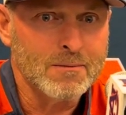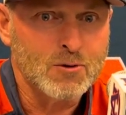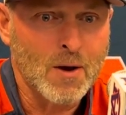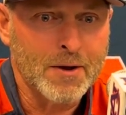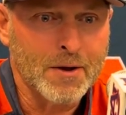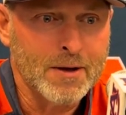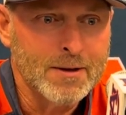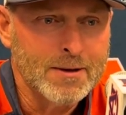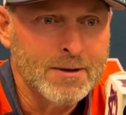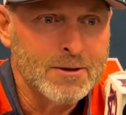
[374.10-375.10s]
trying to
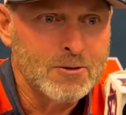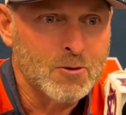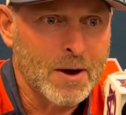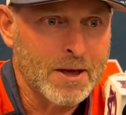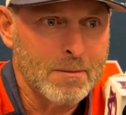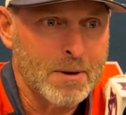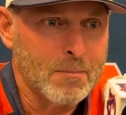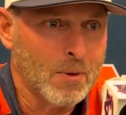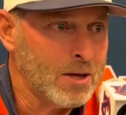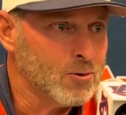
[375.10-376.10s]
get
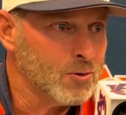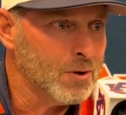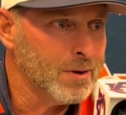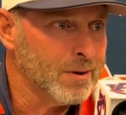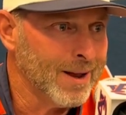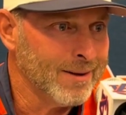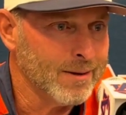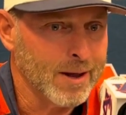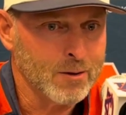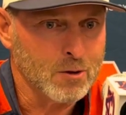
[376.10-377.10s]
people interested
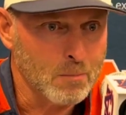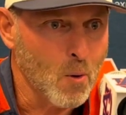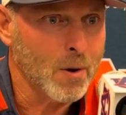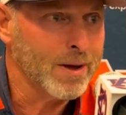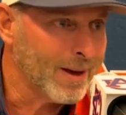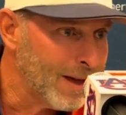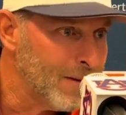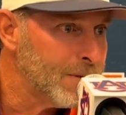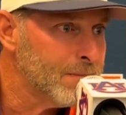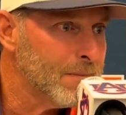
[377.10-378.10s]
in supporting and
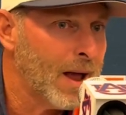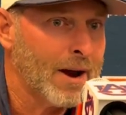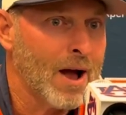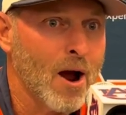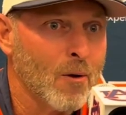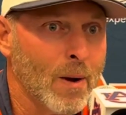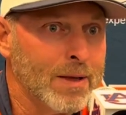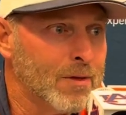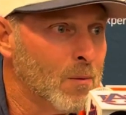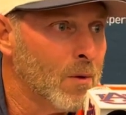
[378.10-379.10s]
giving at a higher
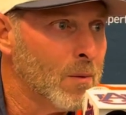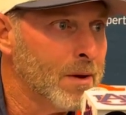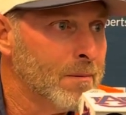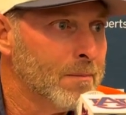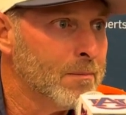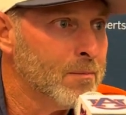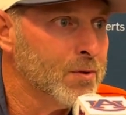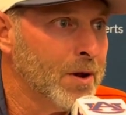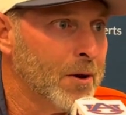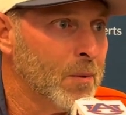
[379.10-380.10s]
rate than what we
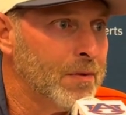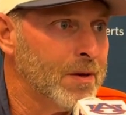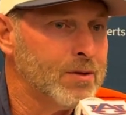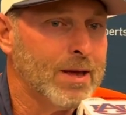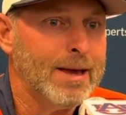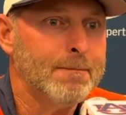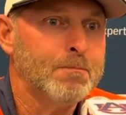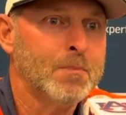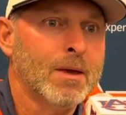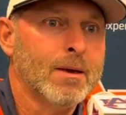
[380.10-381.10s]
presented with this team.
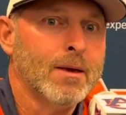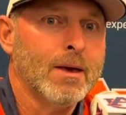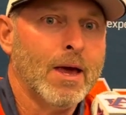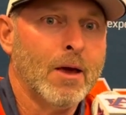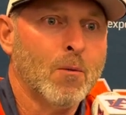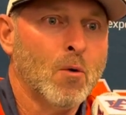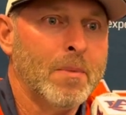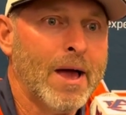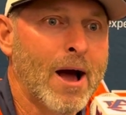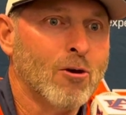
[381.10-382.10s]
And we'll
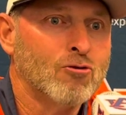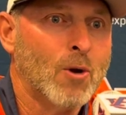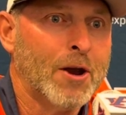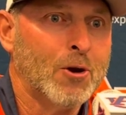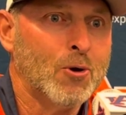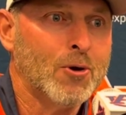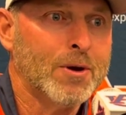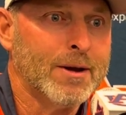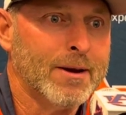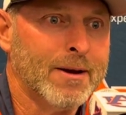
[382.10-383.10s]
be out trying to look
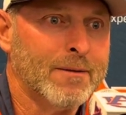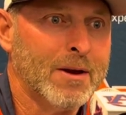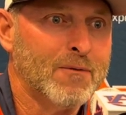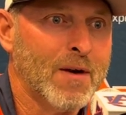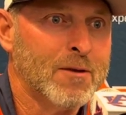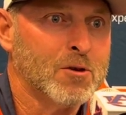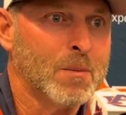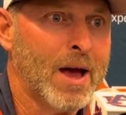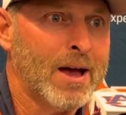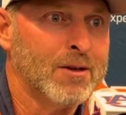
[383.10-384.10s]
and find some
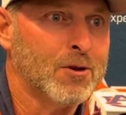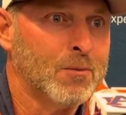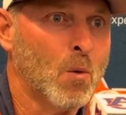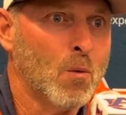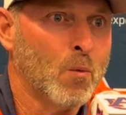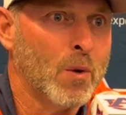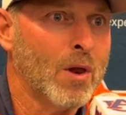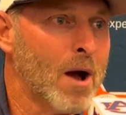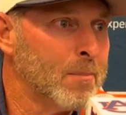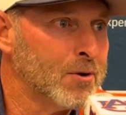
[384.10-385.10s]
guys that want real
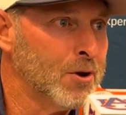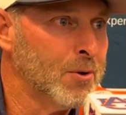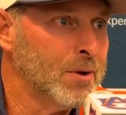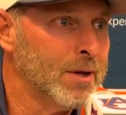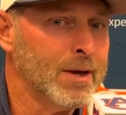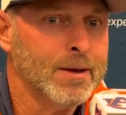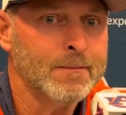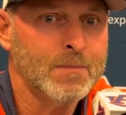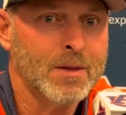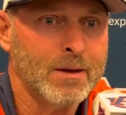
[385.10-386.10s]
opportunity
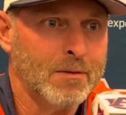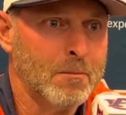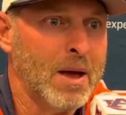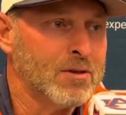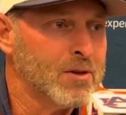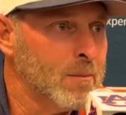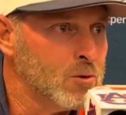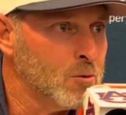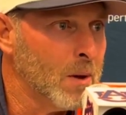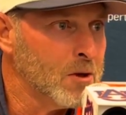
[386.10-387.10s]
in the best
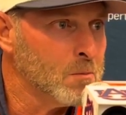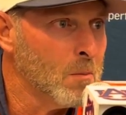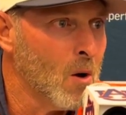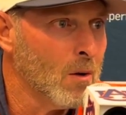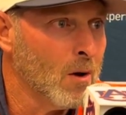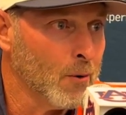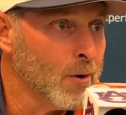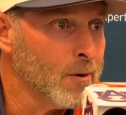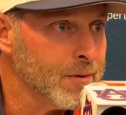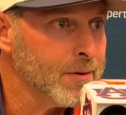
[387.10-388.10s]
amateur baseball on
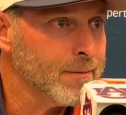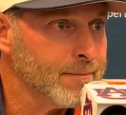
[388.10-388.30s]
earth.